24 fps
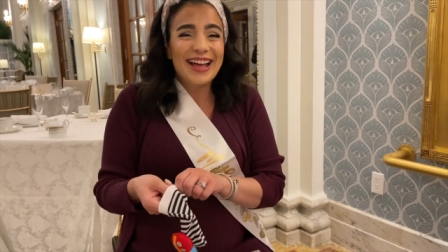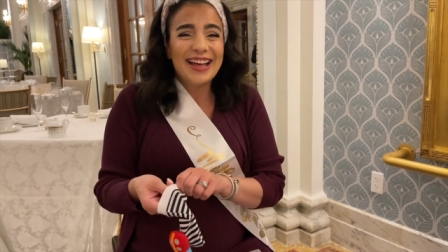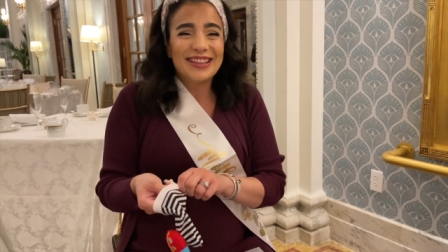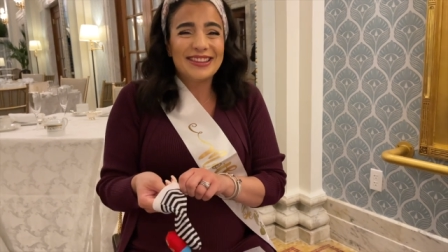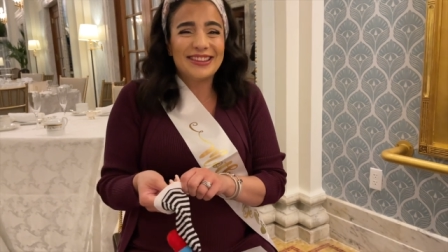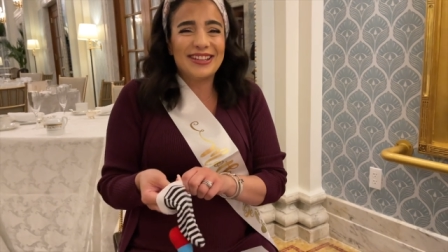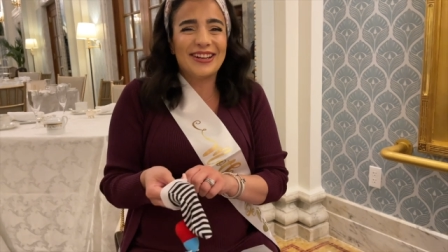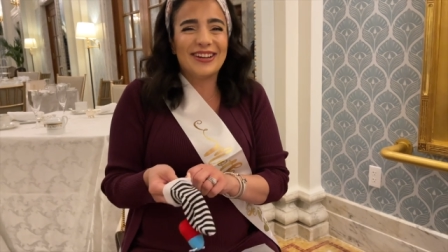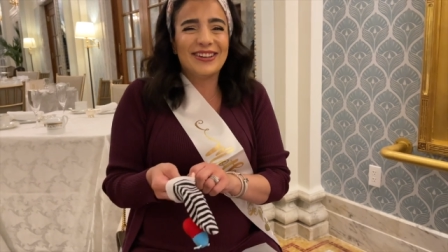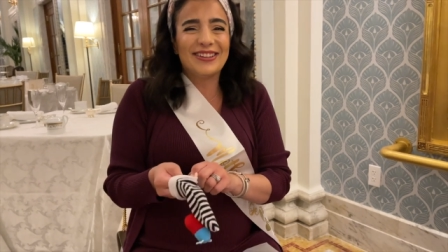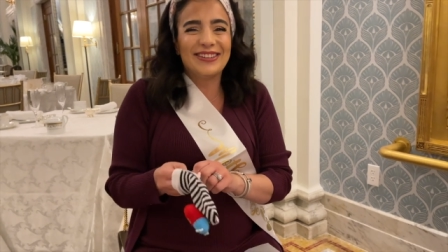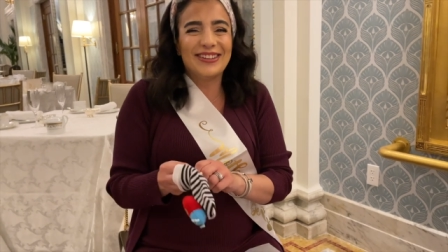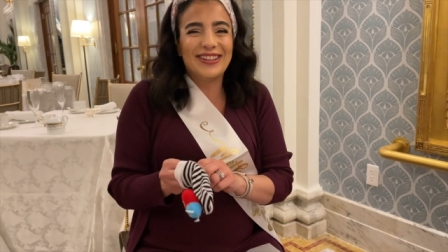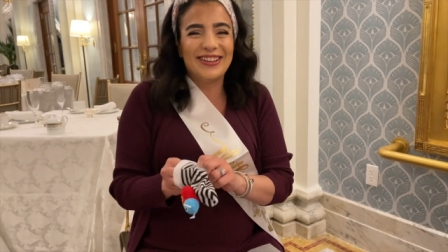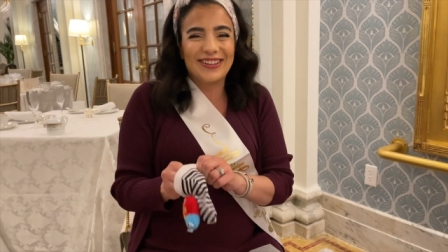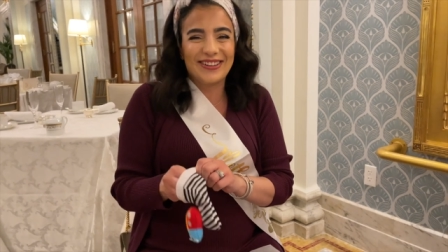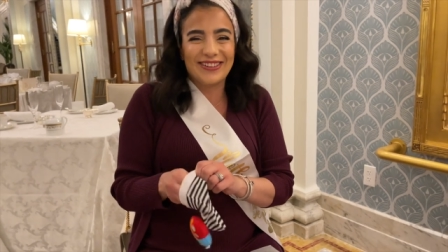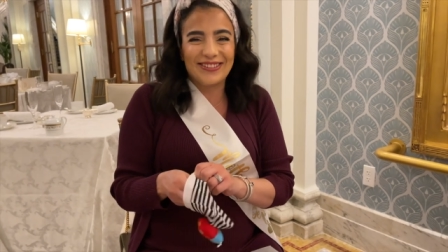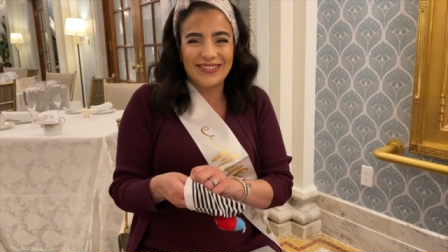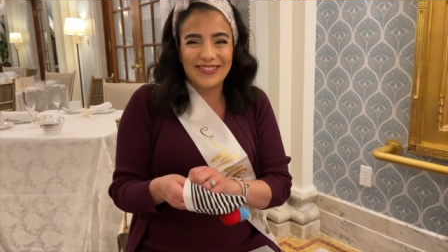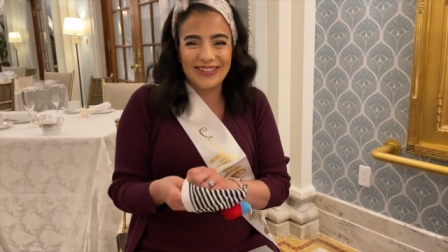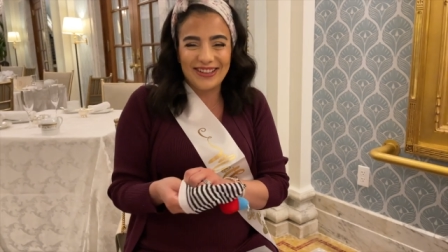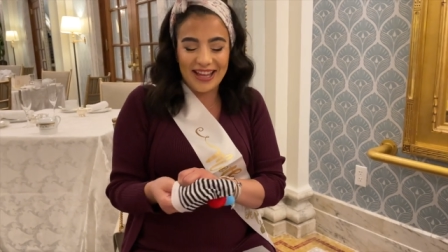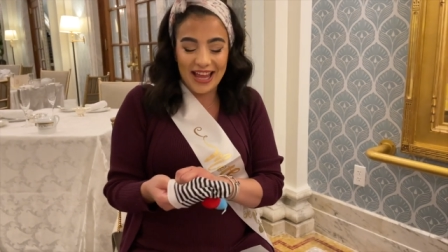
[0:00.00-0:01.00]
They're
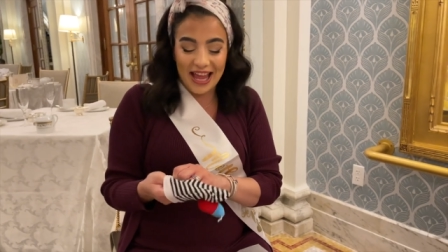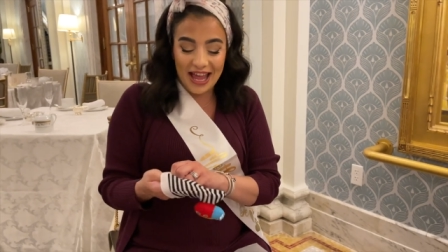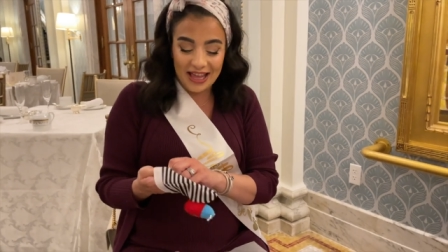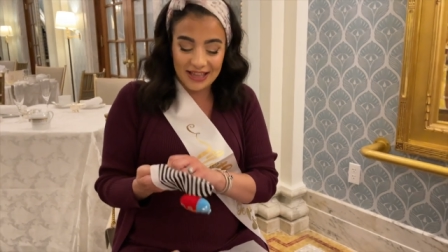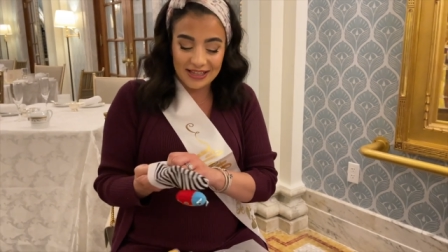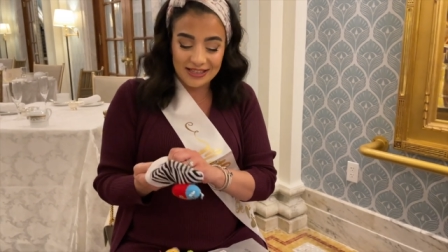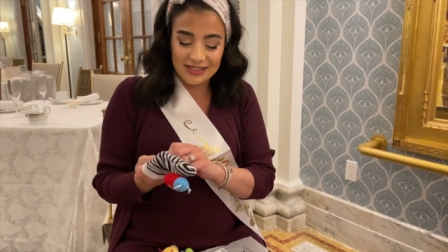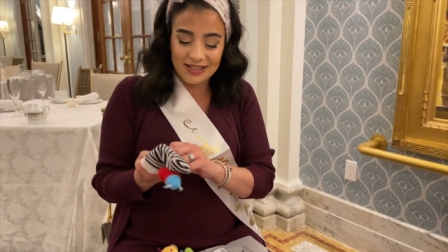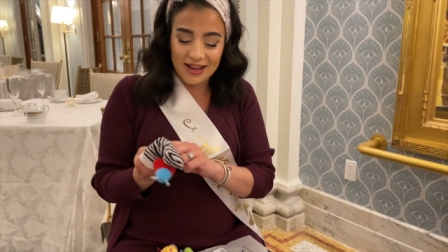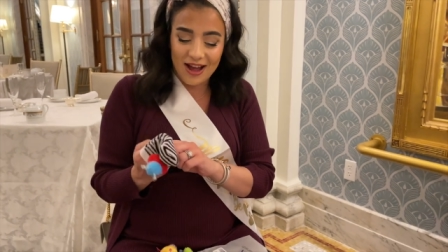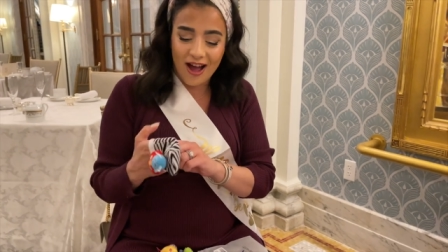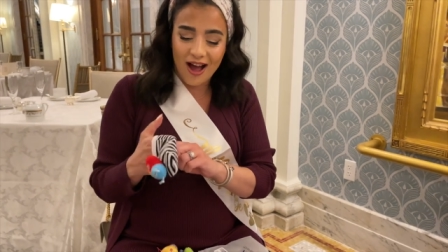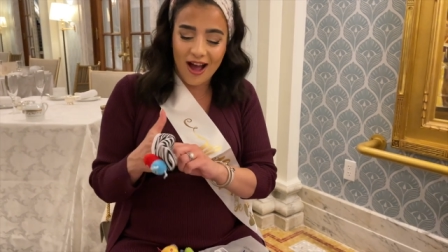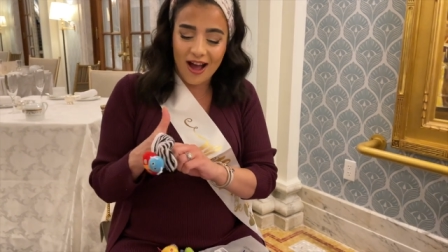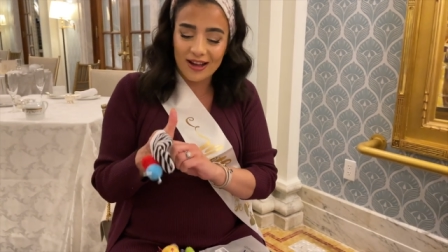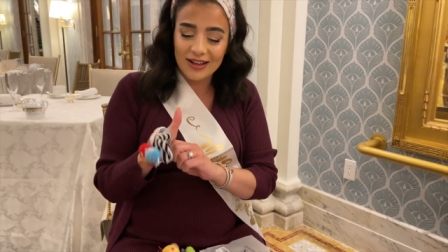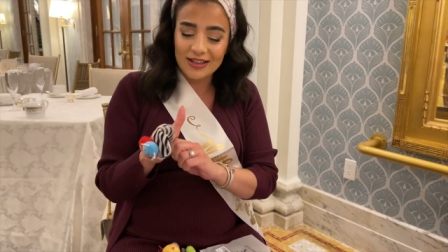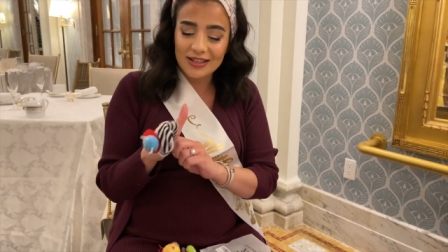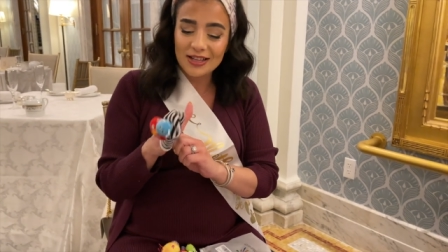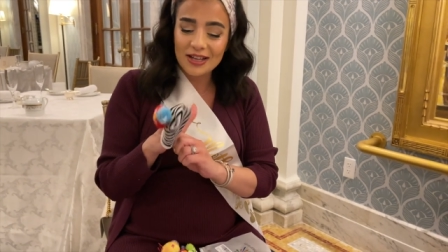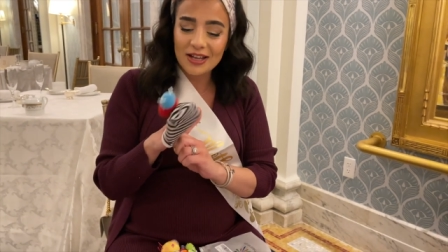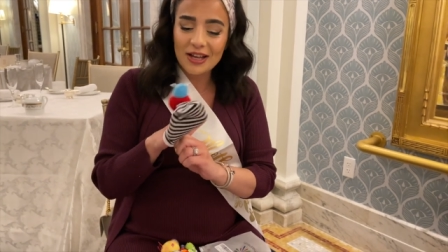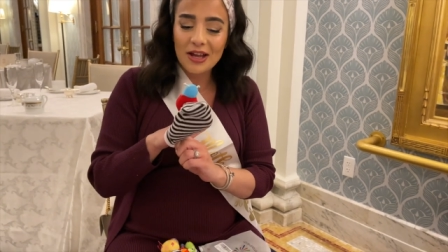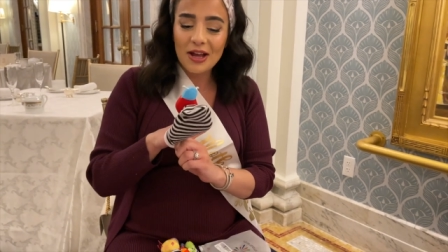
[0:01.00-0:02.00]
literally hand socks. They're
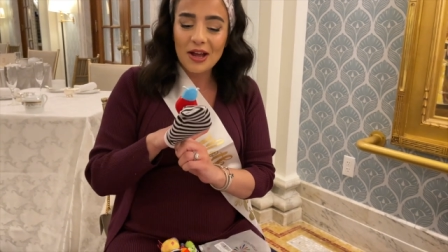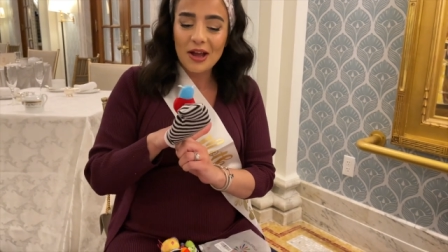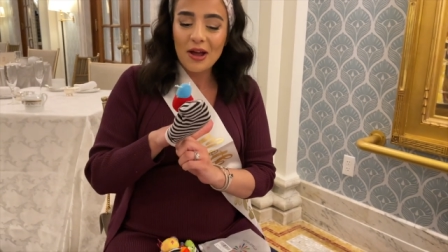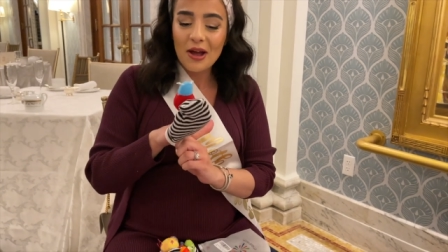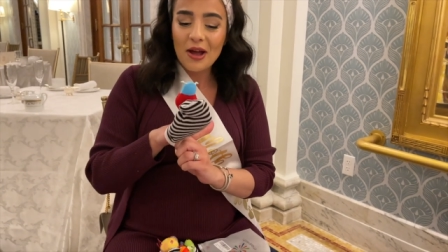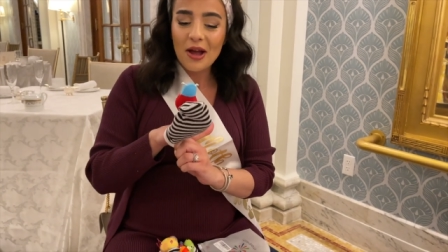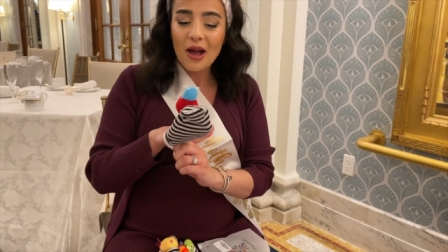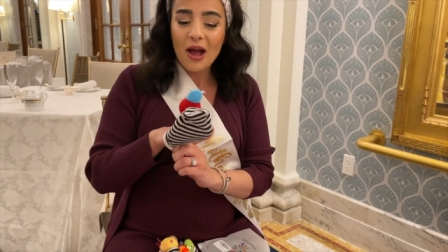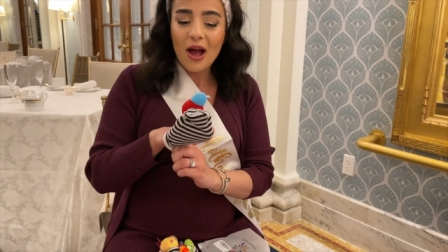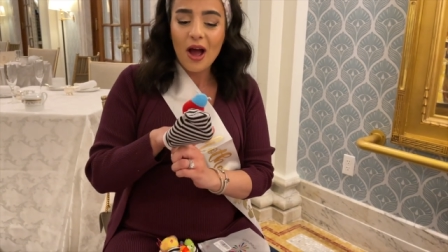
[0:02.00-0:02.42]
literally hand socks.